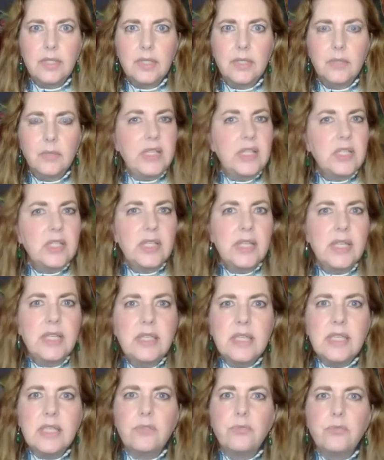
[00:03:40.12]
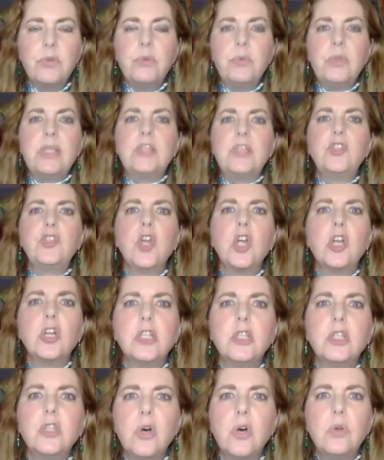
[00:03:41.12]
We see this when we
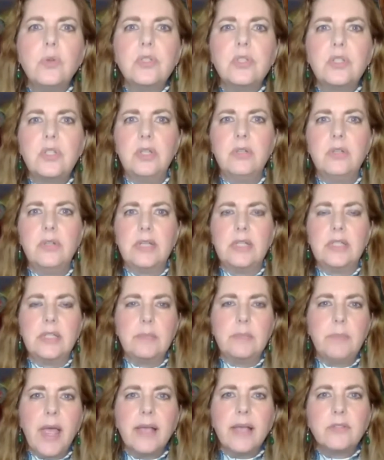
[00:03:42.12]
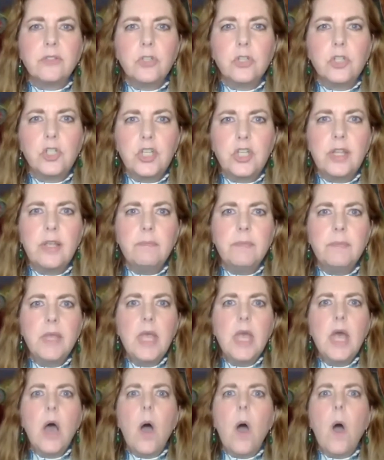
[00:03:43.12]
started the whole series and Pastor Jim
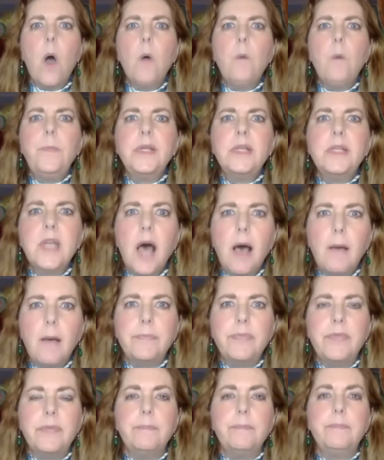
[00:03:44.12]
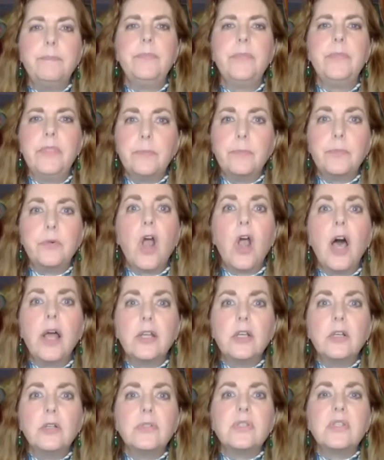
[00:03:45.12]
opened up the
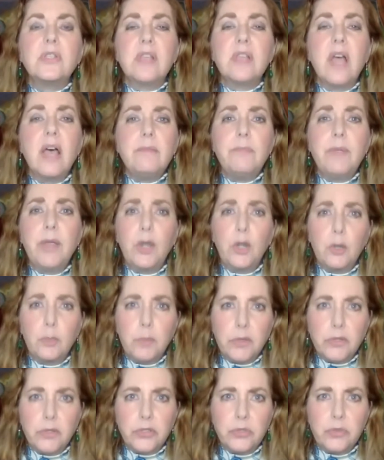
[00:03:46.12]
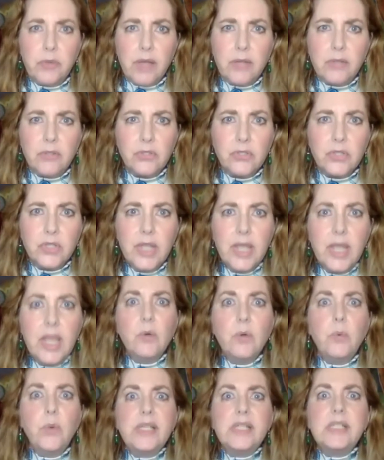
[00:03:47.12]
prodigal son parable to us.
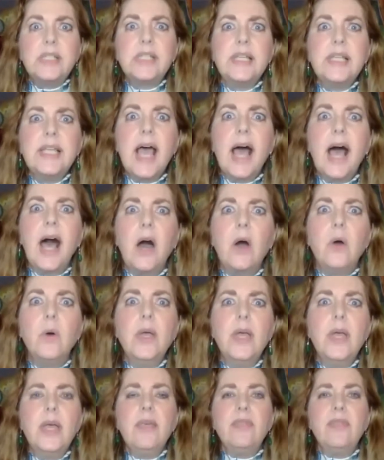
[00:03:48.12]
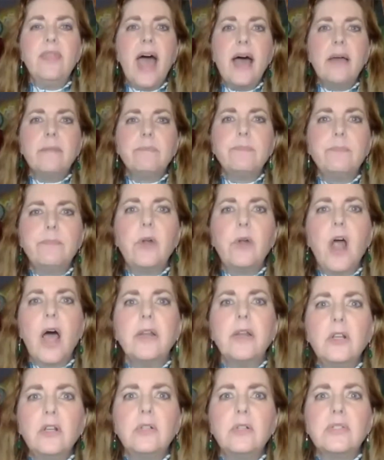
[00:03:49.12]
And we see how that
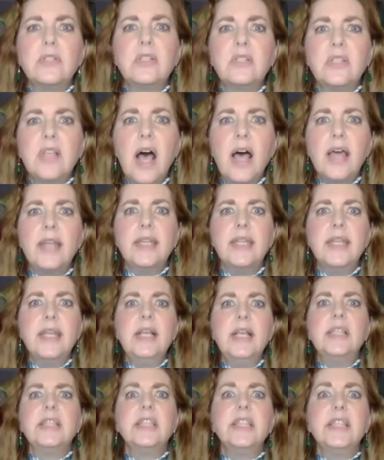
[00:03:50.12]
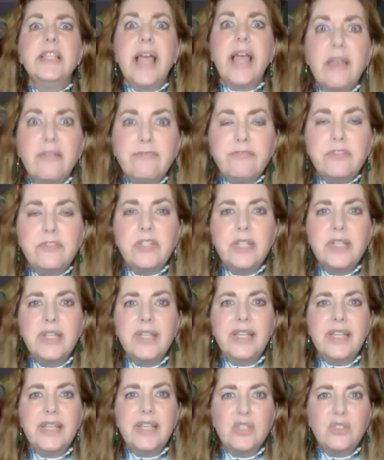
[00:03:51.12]
prodigal son left
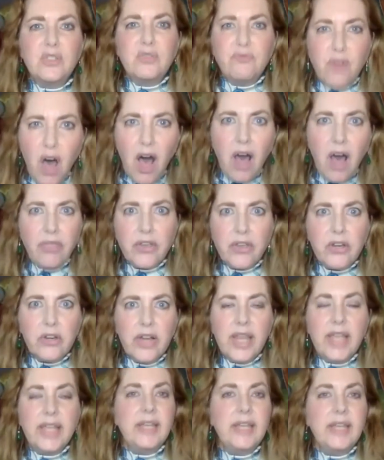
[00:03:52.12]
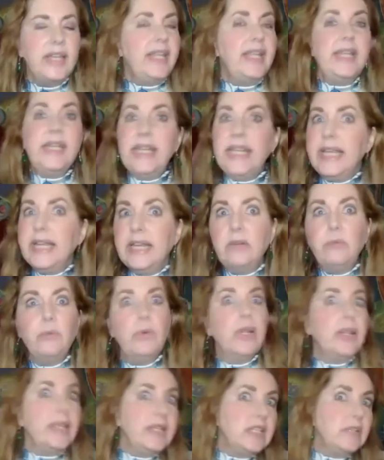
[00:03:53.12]
his father and he needed
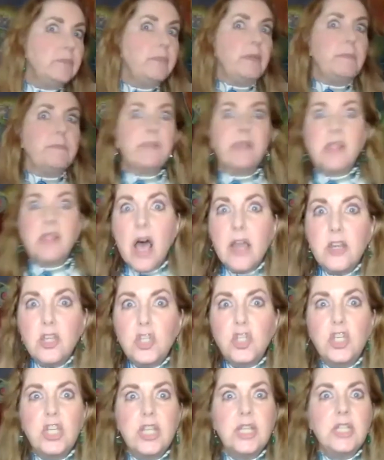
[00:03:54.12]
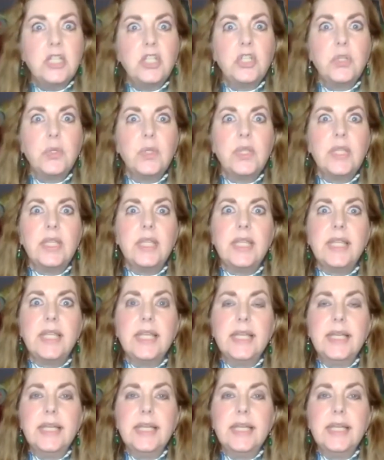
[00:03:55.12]
really to be plunged into the